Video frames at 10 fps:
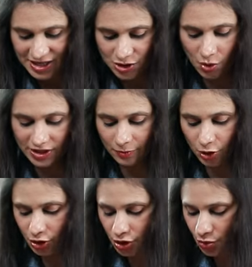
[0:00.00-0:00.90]
So what I'm
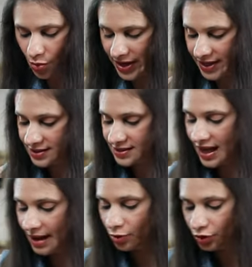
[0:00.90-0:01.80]
going to do is,
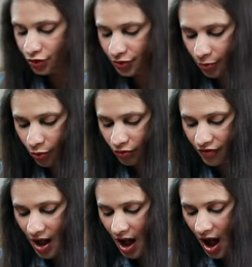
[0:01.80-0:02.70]
I'm going to remove
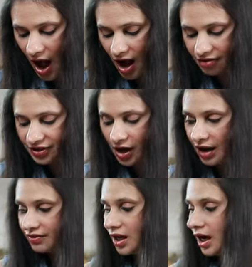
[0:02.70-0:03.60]
half the
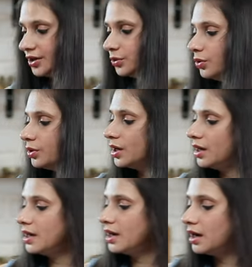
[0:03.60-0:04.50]
avocado
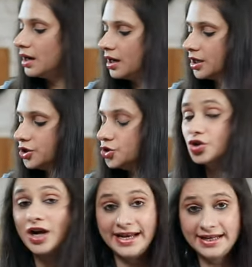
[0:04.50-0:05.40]
to
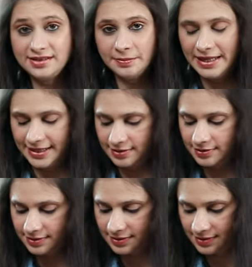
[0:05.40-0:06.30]
grind in the blender.